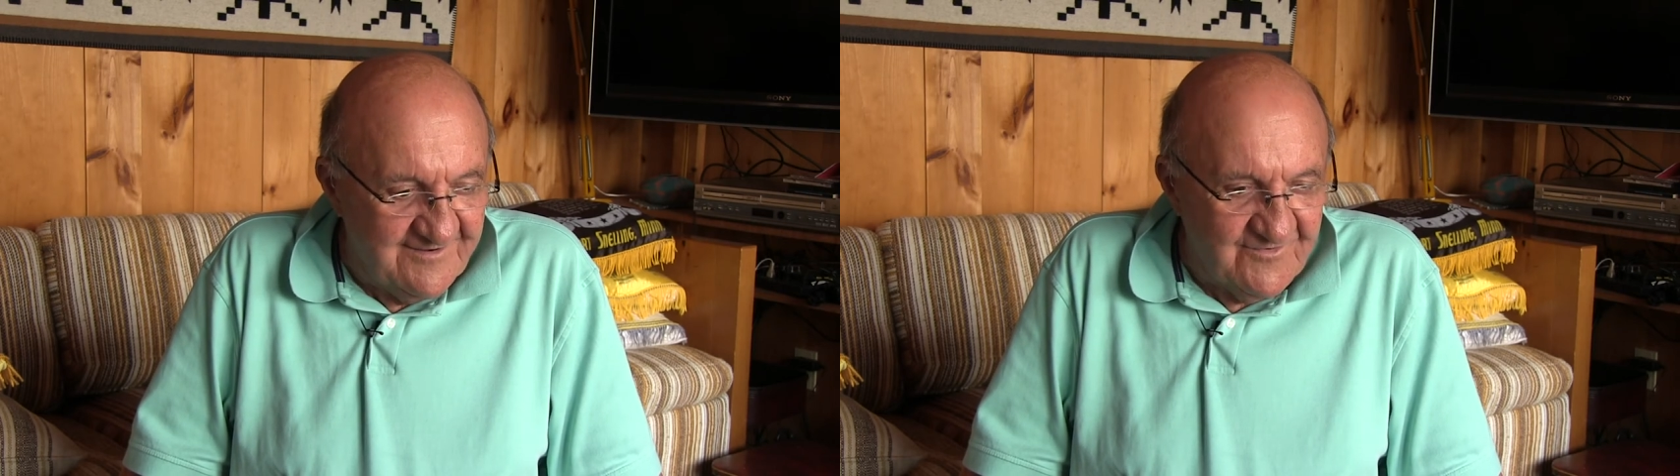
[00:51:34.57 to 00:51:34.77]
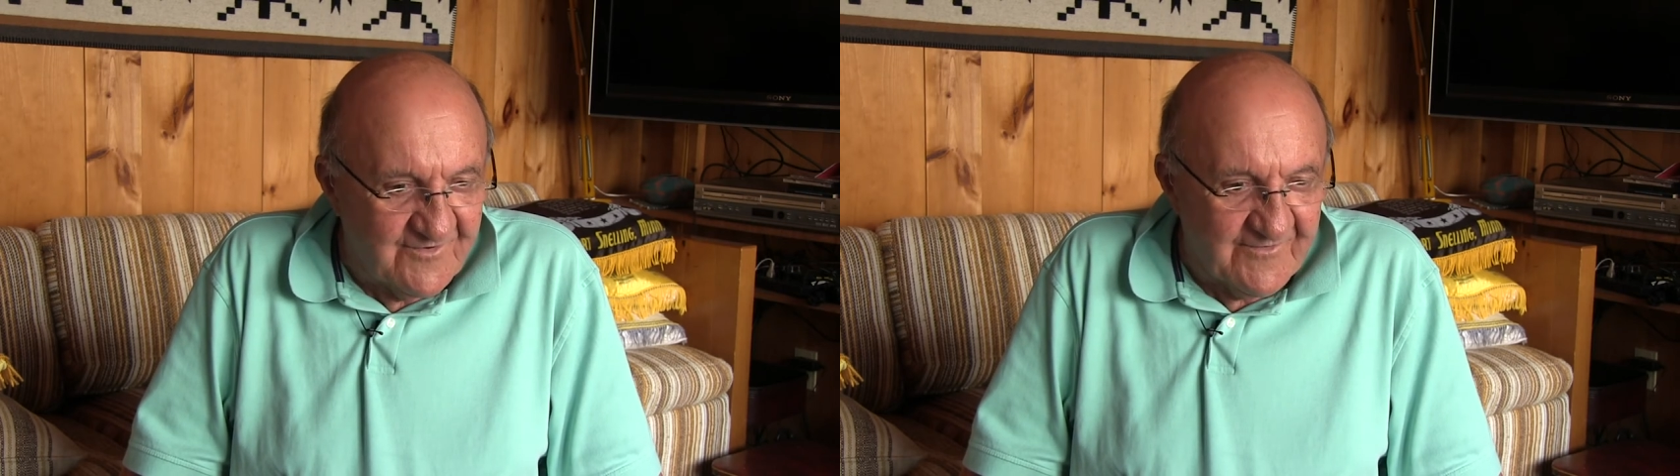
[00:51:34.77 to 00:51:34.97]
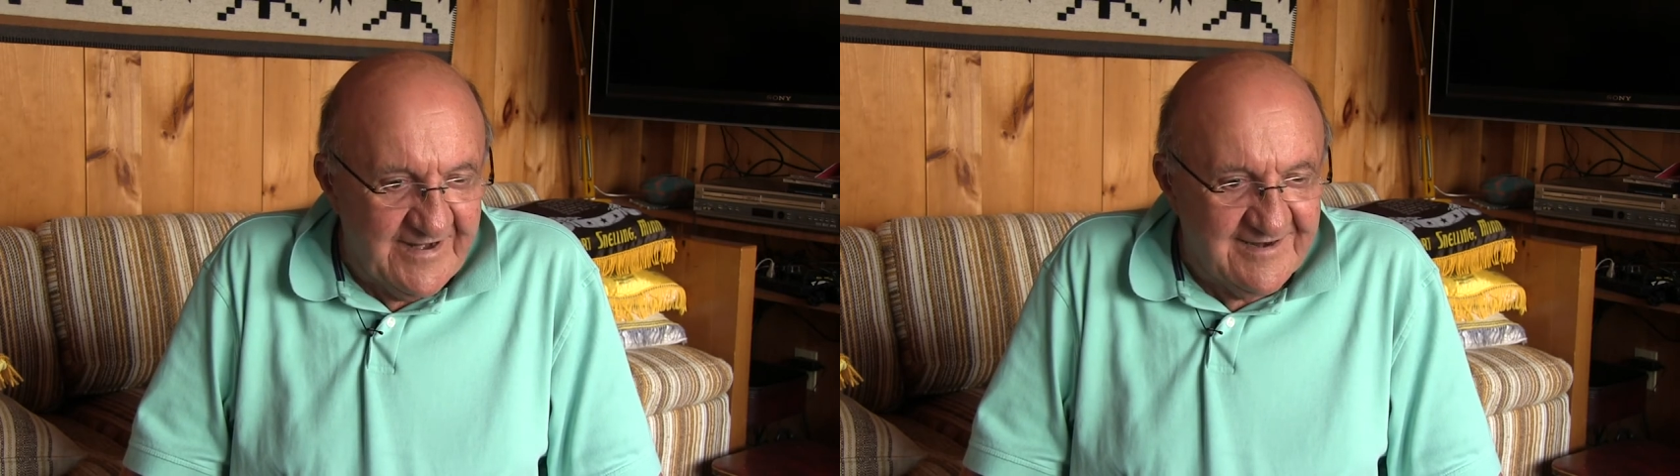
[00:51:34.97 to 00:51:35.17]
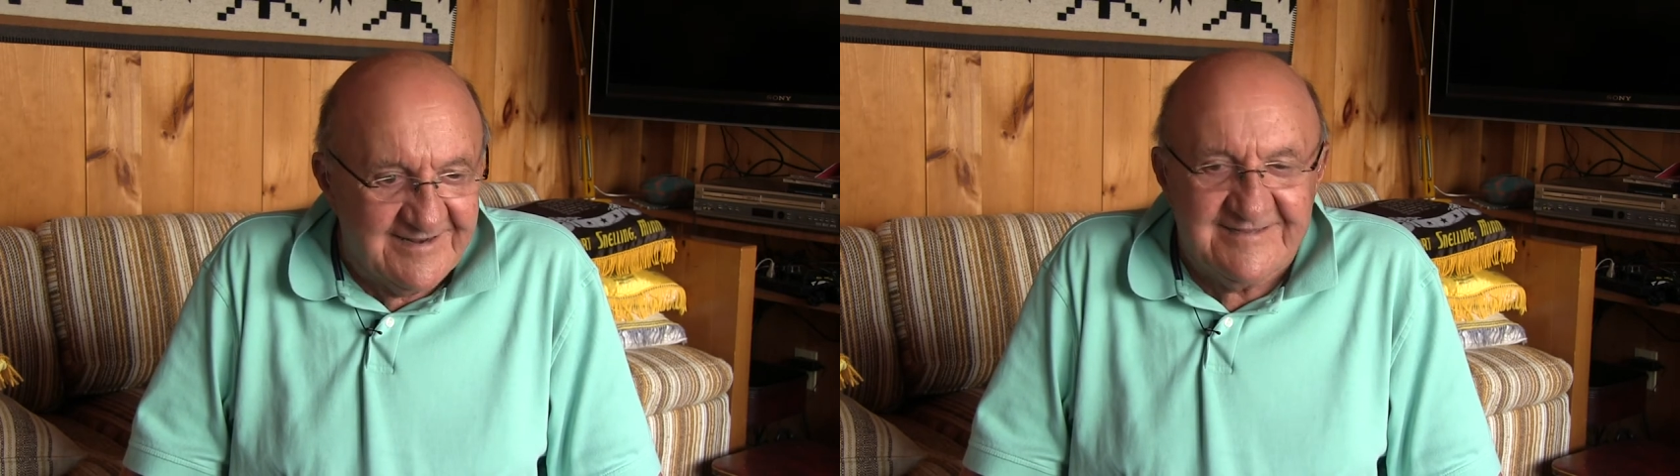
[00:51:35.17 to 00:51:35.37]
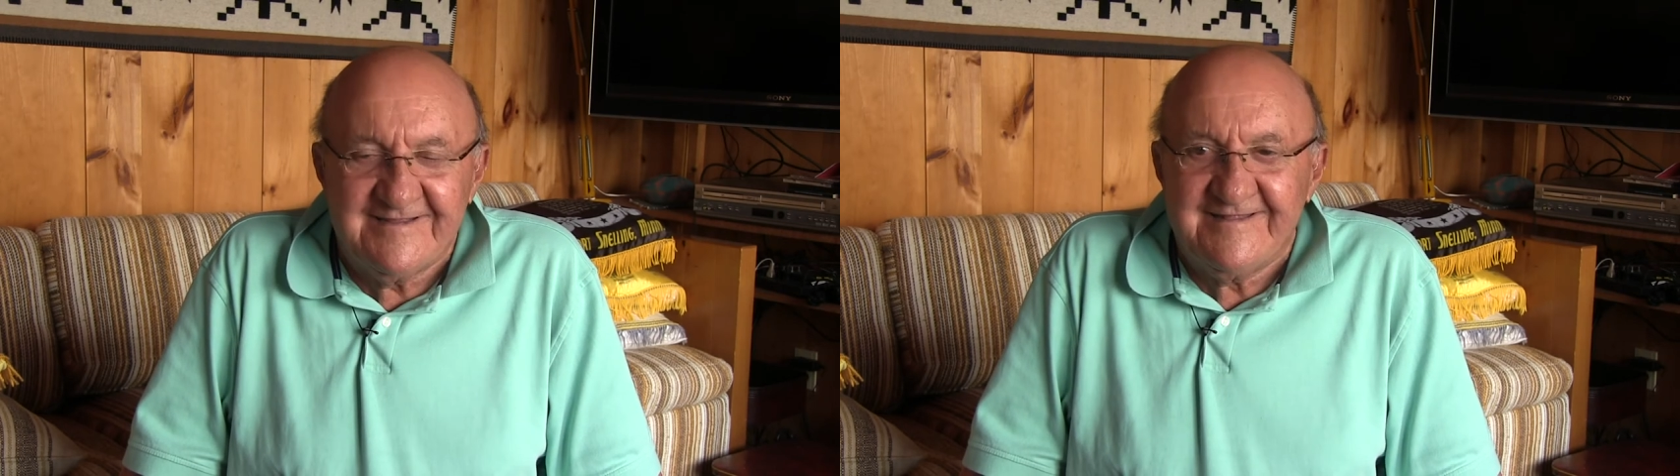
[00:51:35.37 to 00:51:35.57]
don't grade
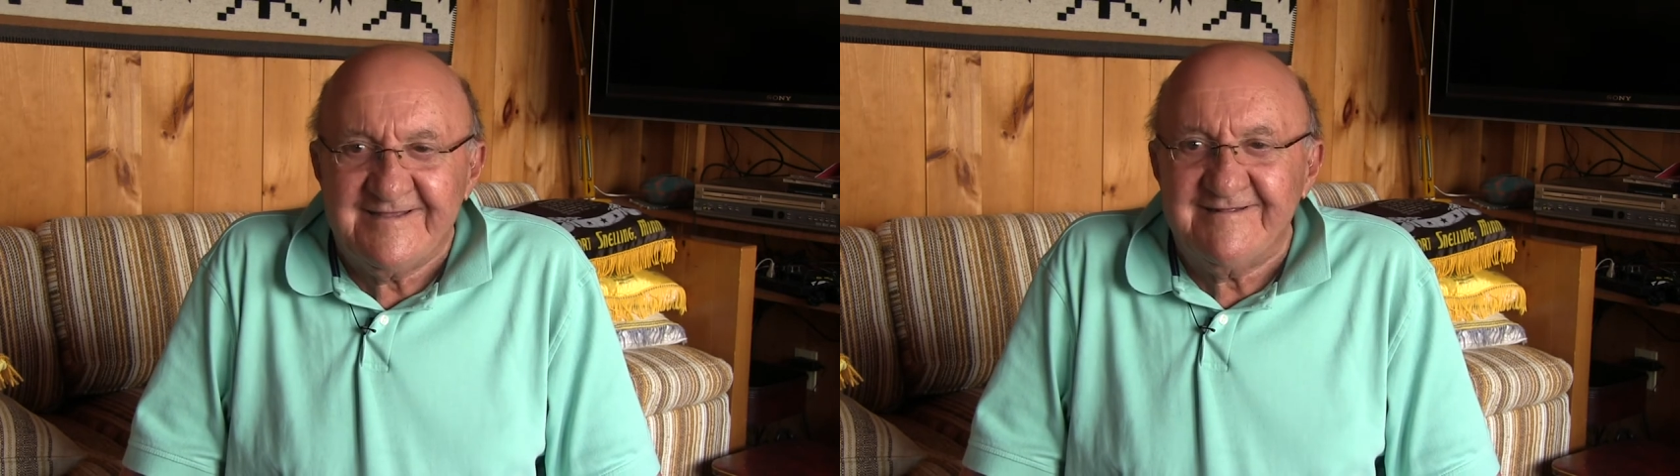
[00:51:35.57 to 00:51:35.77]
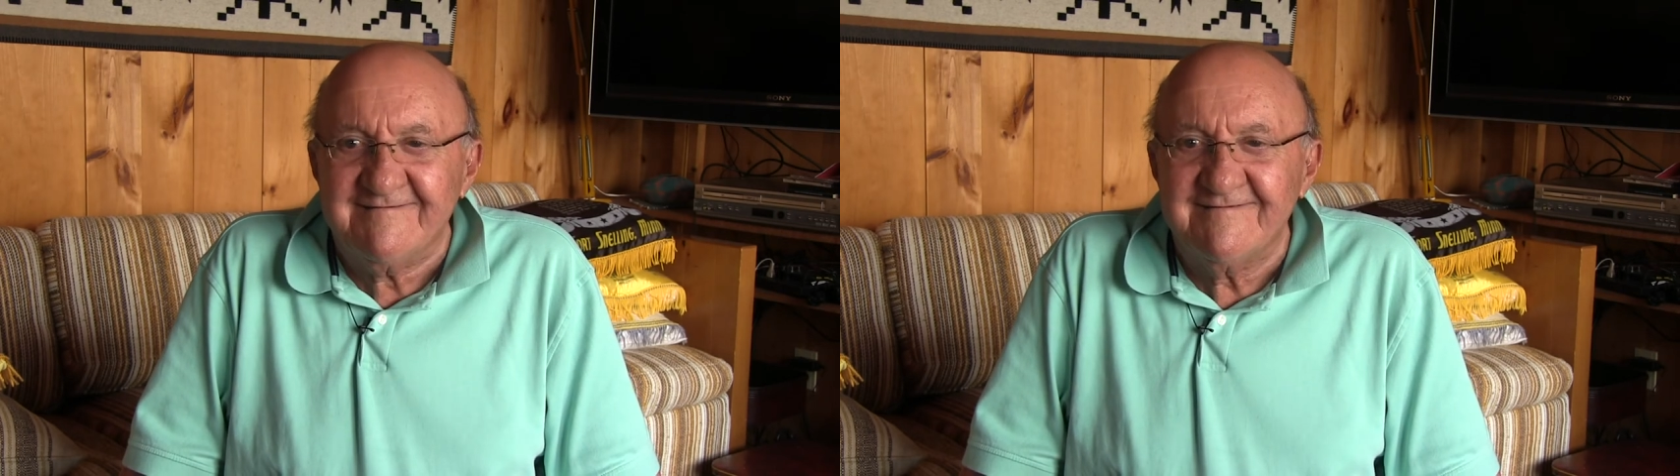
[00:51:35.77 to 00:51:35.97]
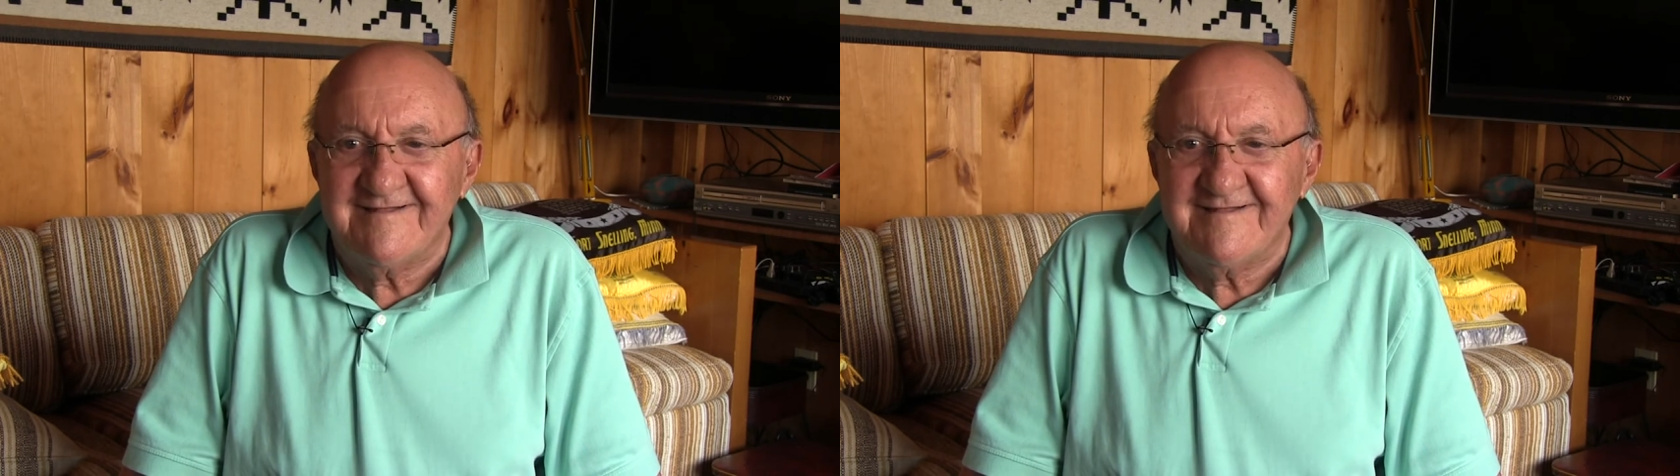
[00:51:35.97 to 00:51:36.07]
like they did in